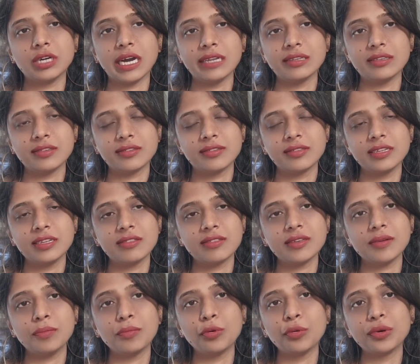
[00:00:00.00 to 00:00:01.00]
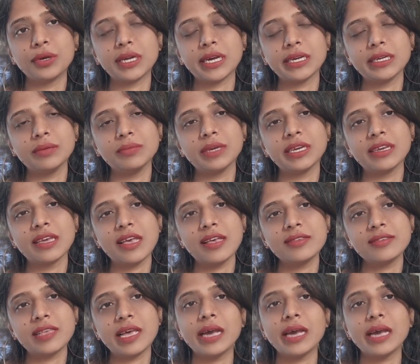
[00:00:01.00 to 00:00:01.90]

I just need some more time, I guess.